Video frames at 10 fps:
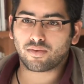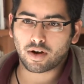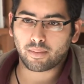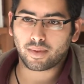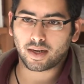
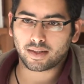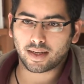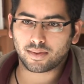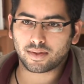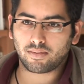from their
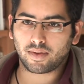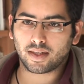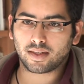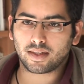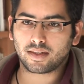towns and
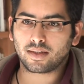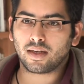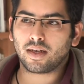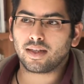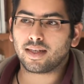villages
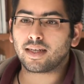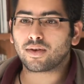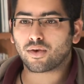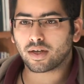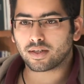
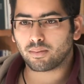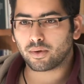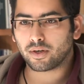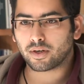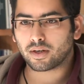didn't cross a
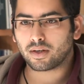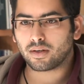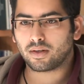border